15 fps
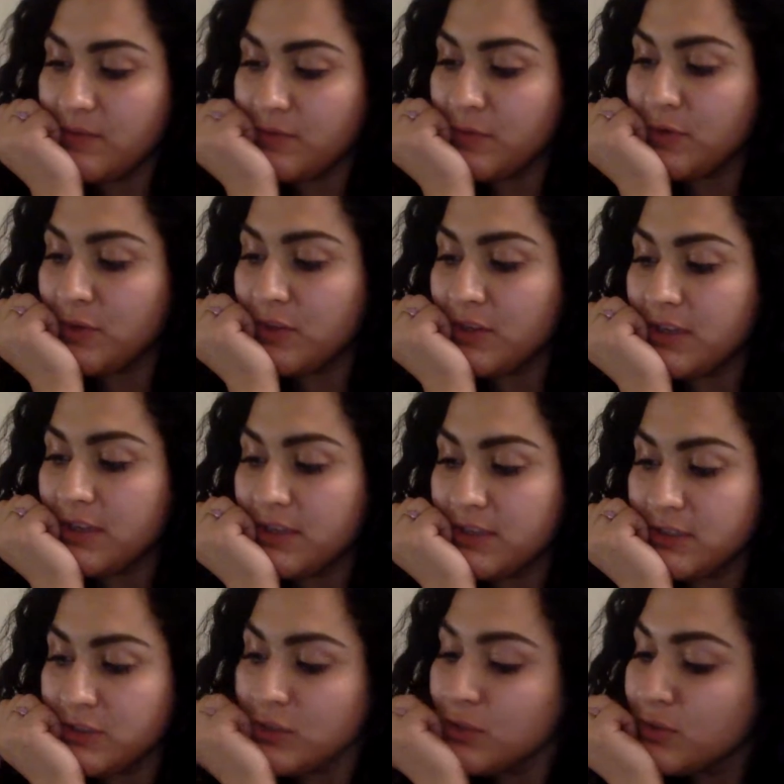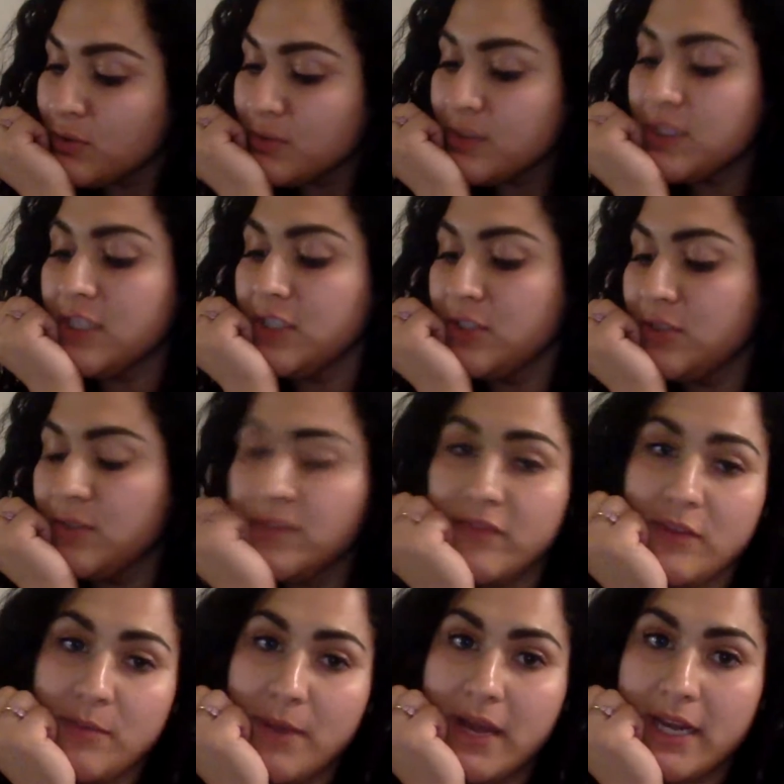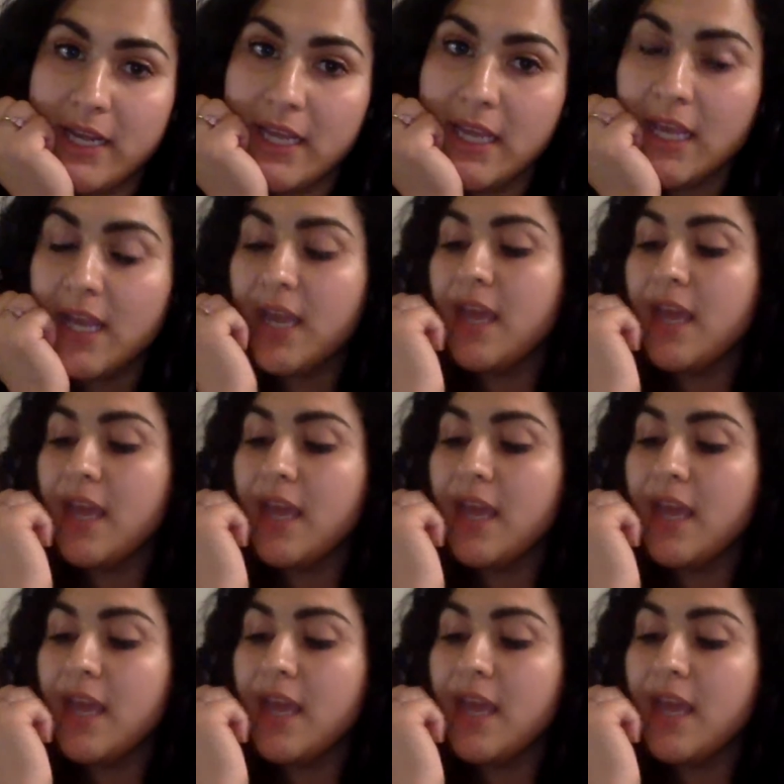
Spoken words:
for the internal tissues of the body.